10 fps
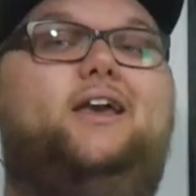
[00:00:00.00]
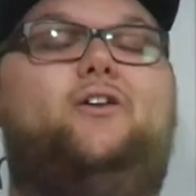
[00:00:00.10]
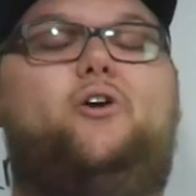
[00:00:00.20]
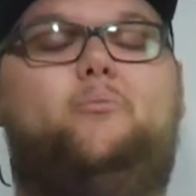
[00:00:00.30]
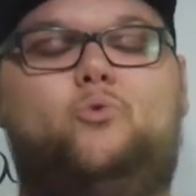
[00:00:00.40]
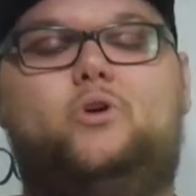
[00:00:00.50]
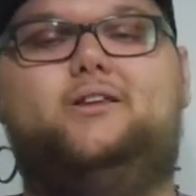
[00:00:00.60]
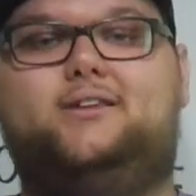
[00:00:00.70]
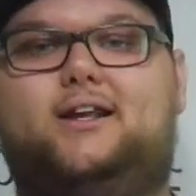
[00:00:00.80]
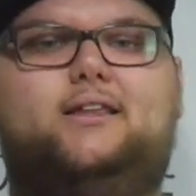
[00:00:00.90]
and are more
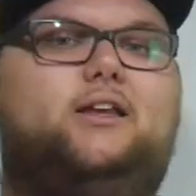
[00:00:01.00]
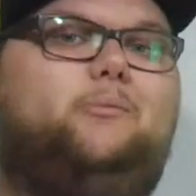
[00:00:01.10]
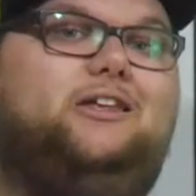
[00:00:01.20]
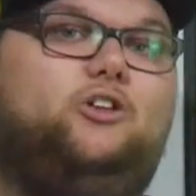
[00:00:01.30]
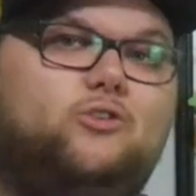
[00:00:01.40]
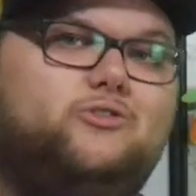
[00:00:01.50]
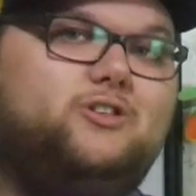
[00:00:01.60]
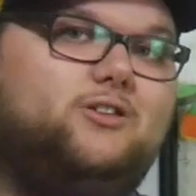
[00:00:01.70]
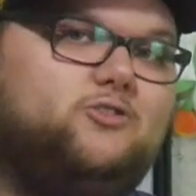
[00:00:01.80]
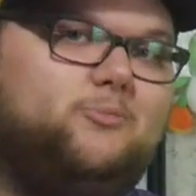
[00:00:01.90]
than likely going to be using those